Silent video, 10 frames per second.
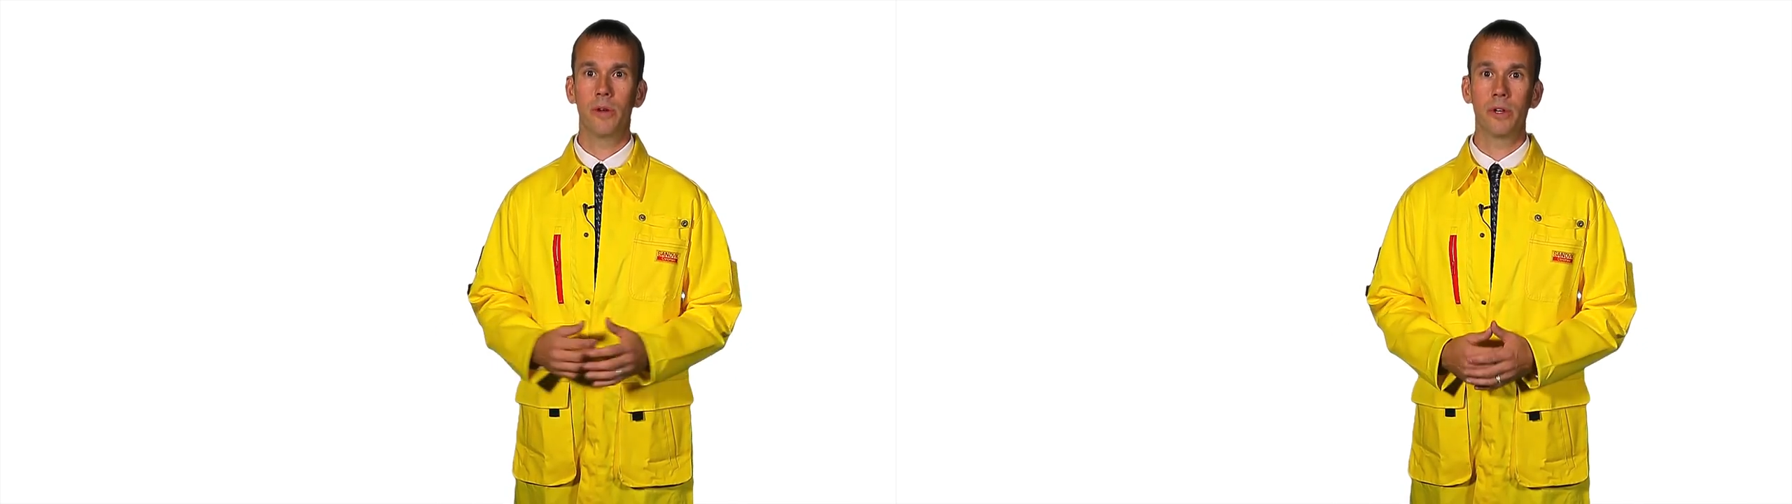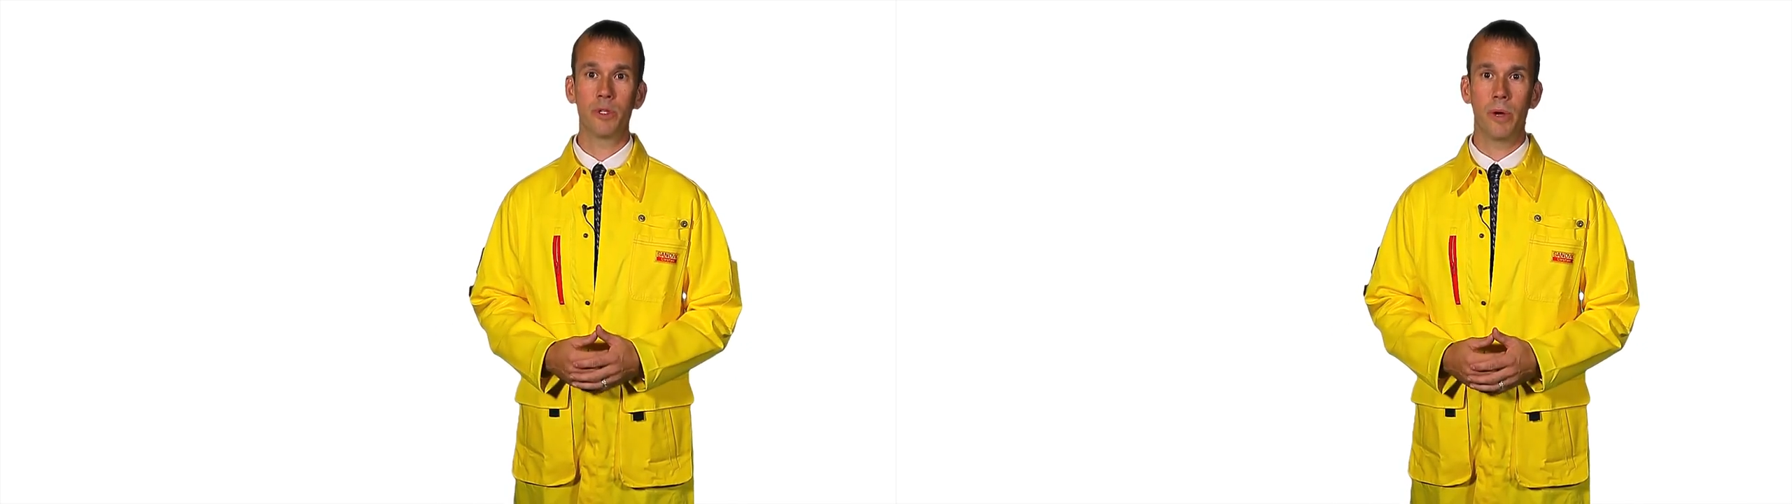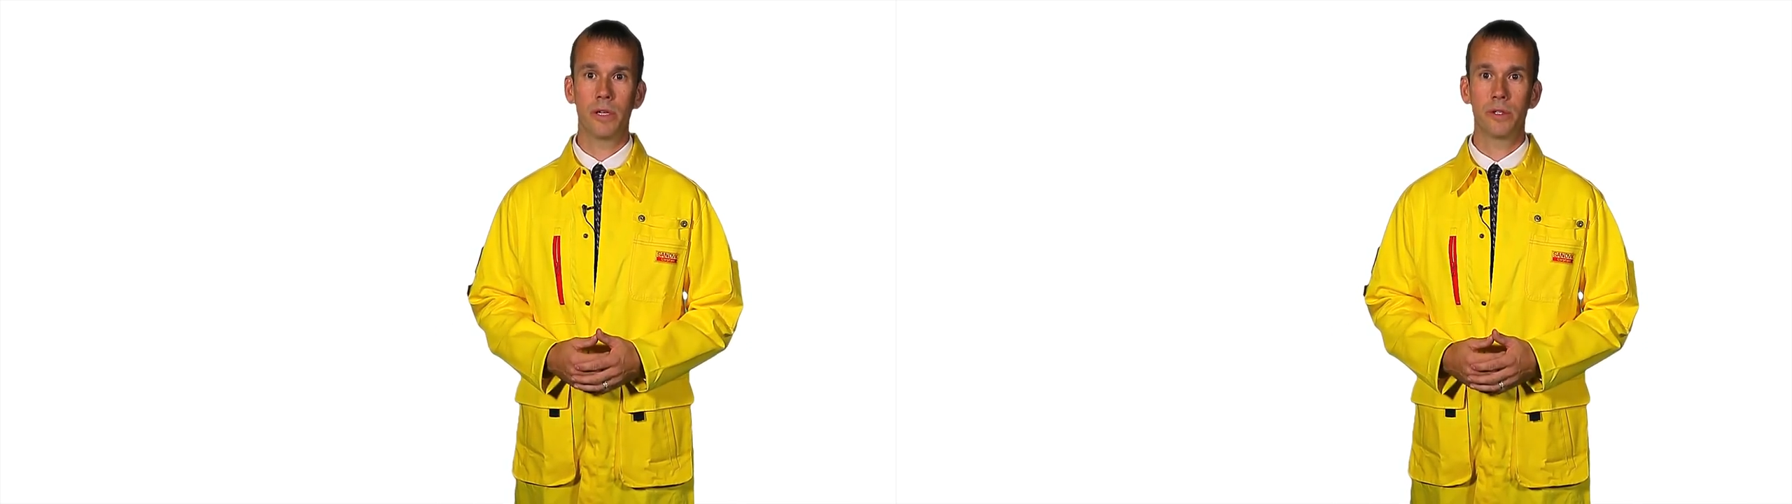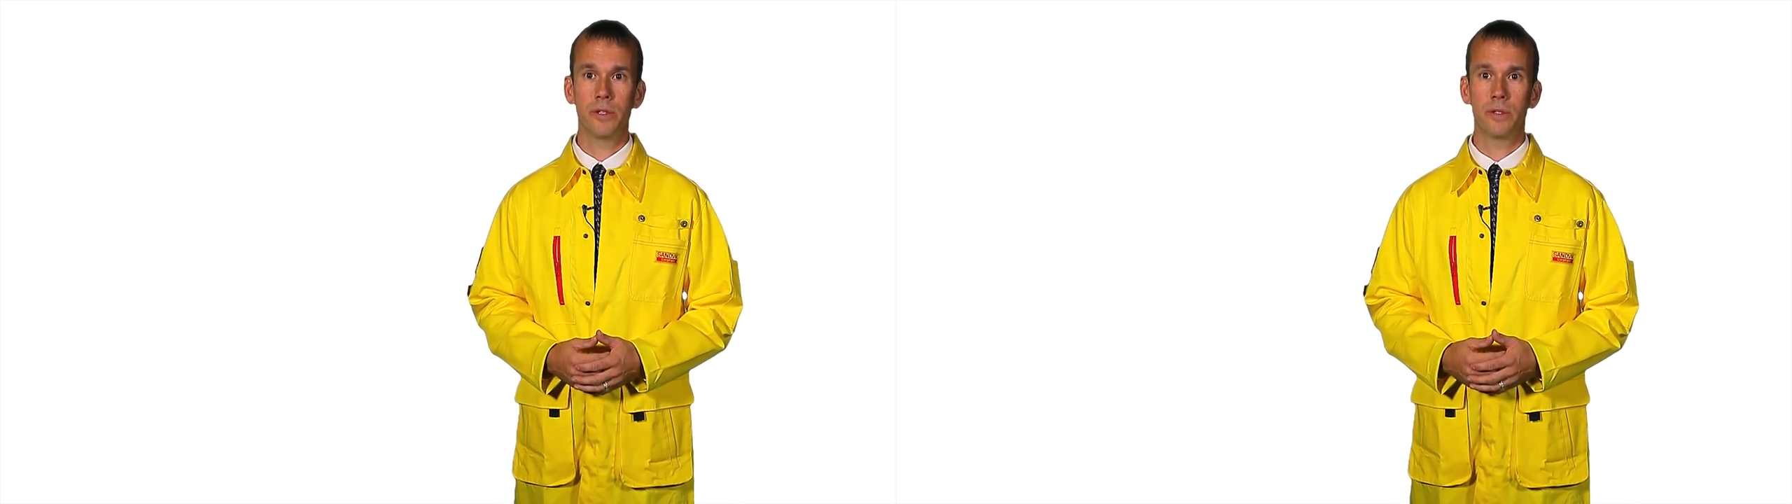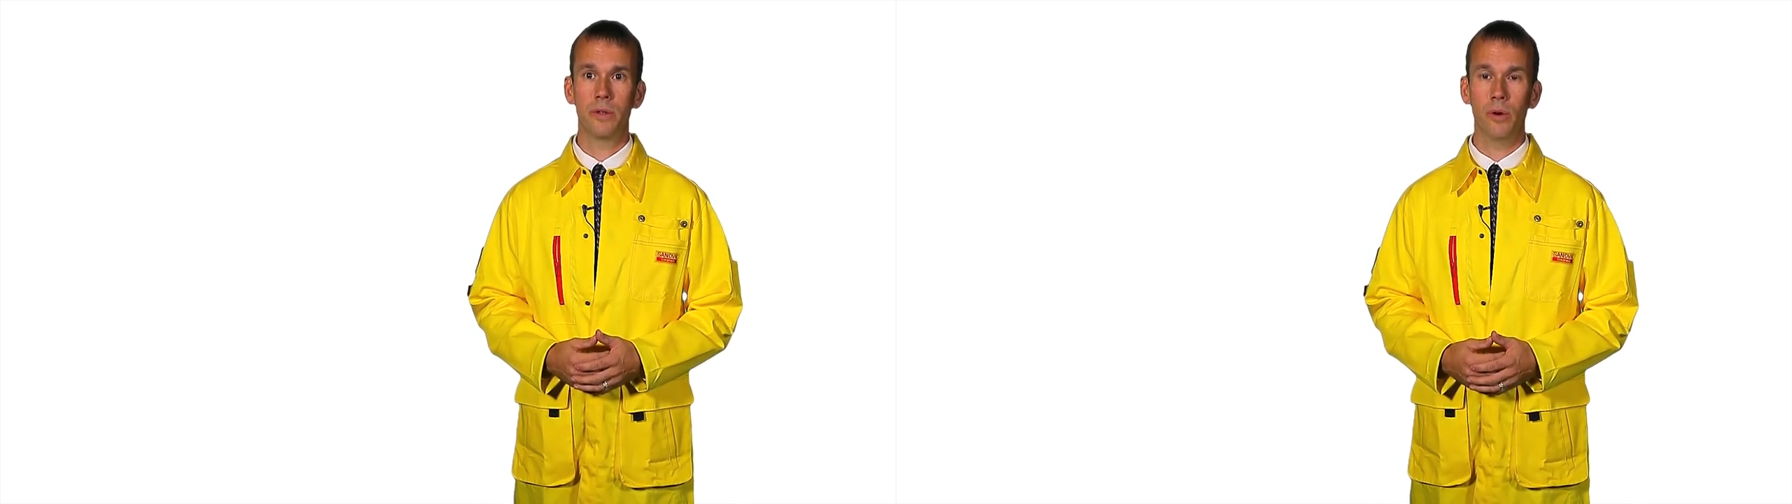of our
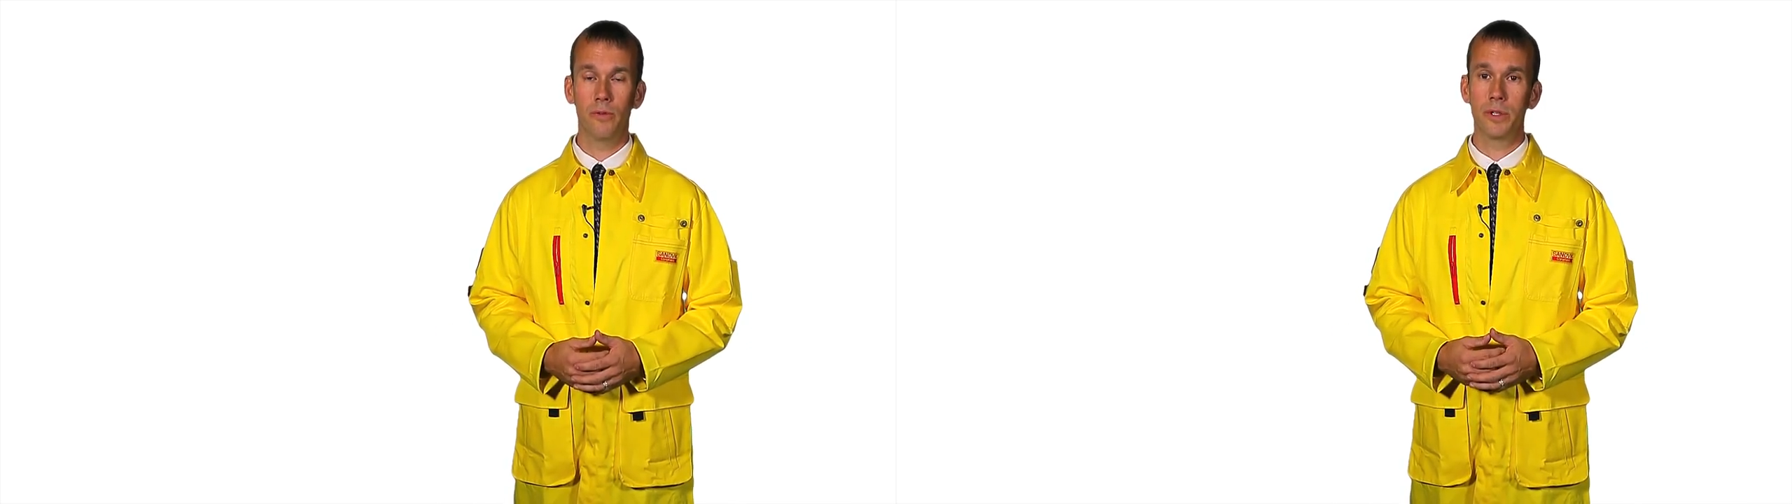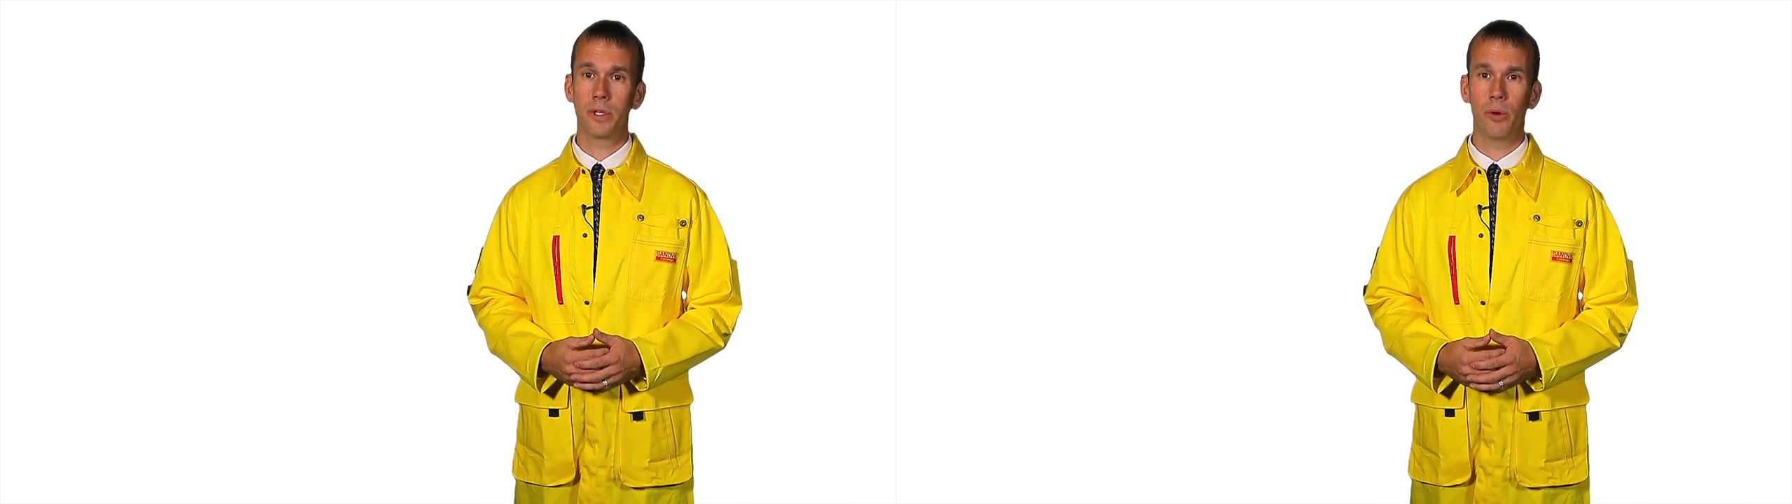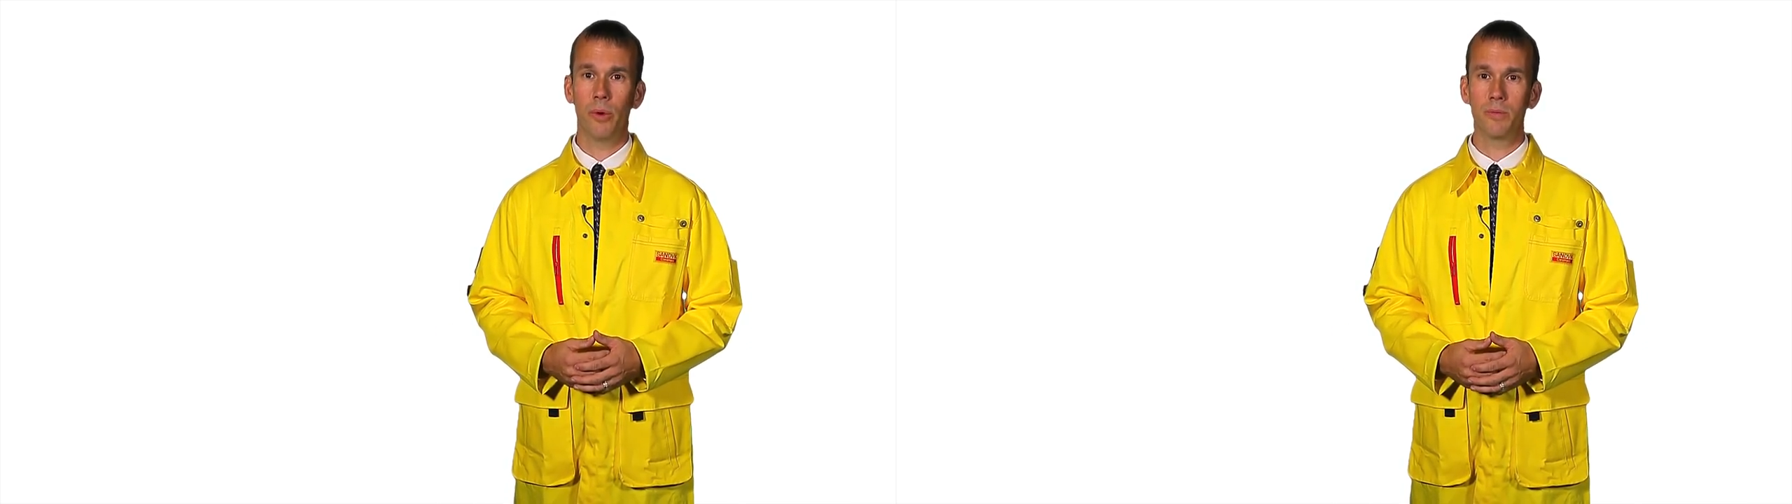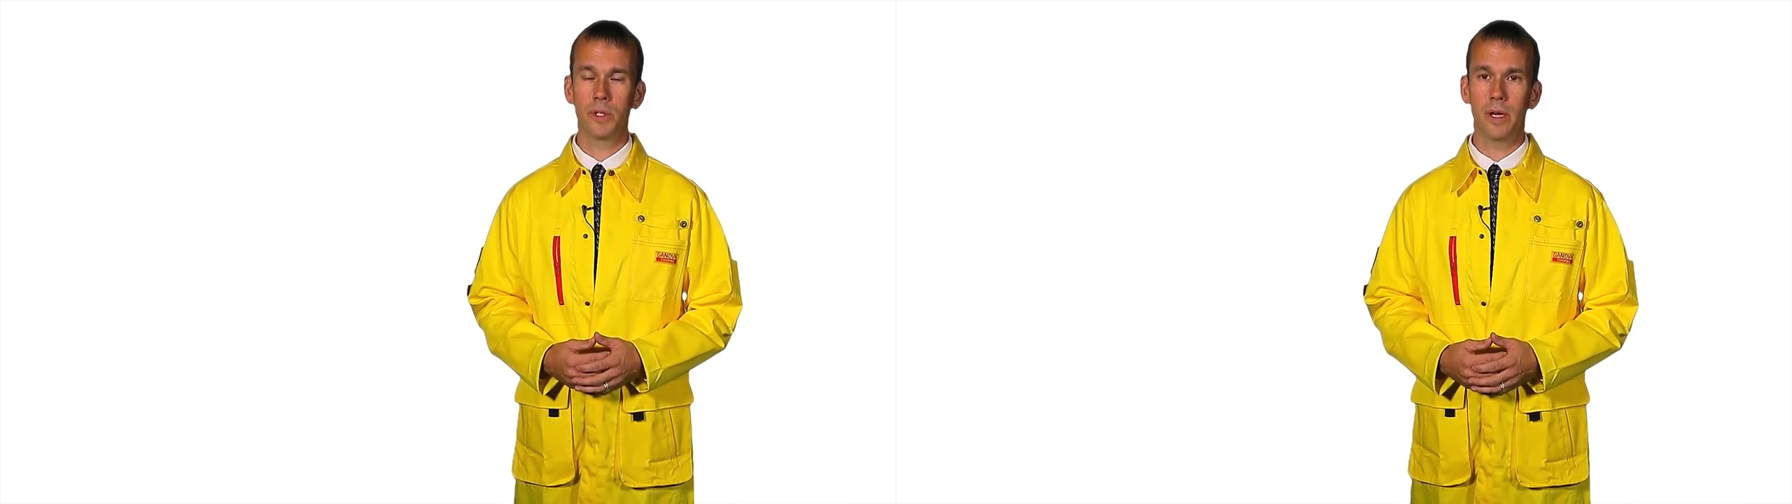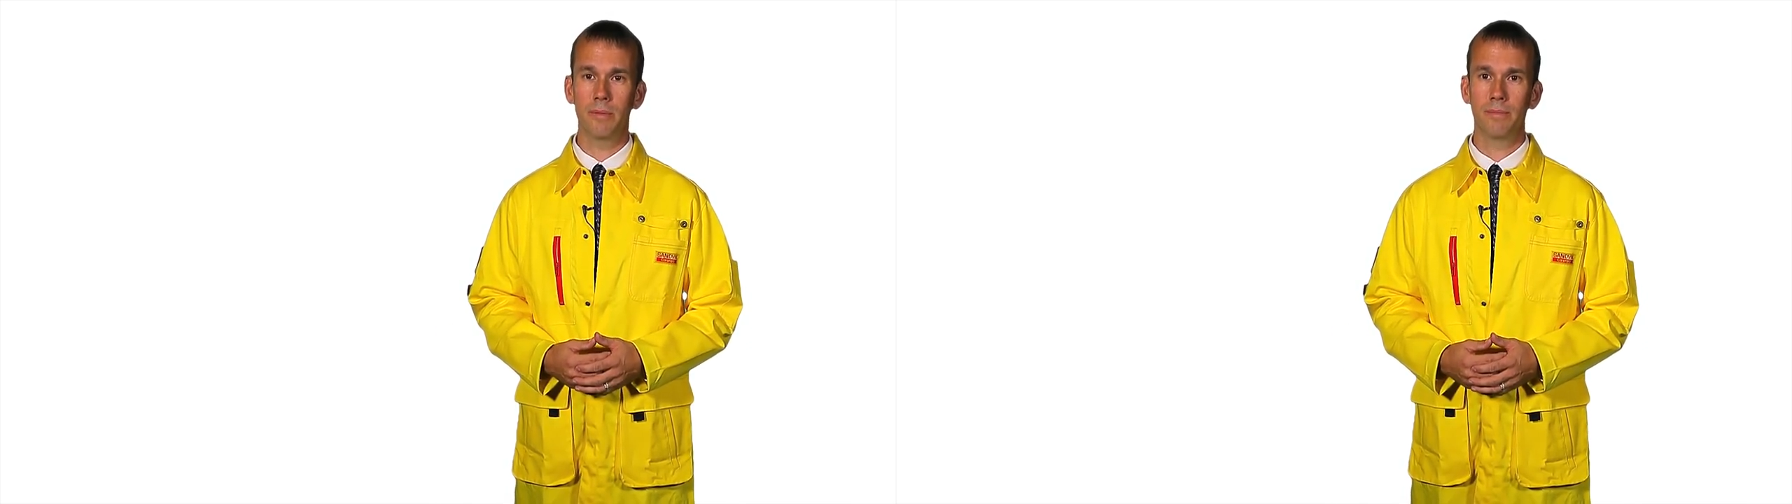specialists or visit our
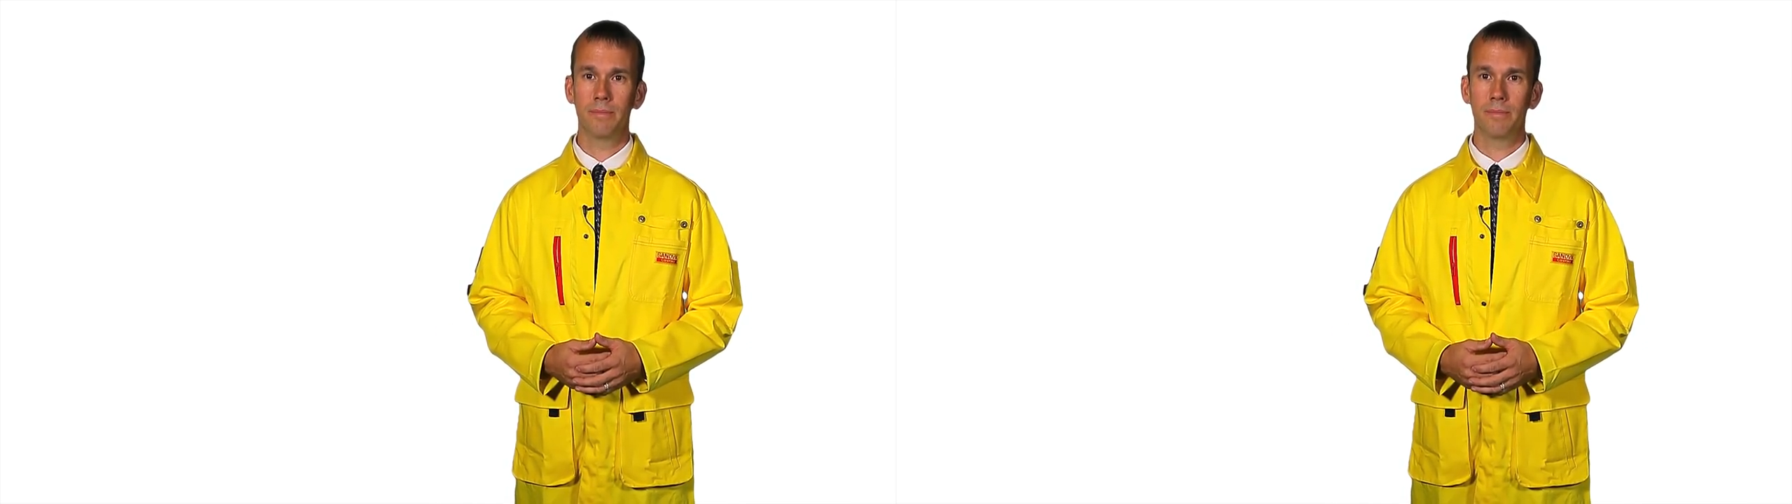website.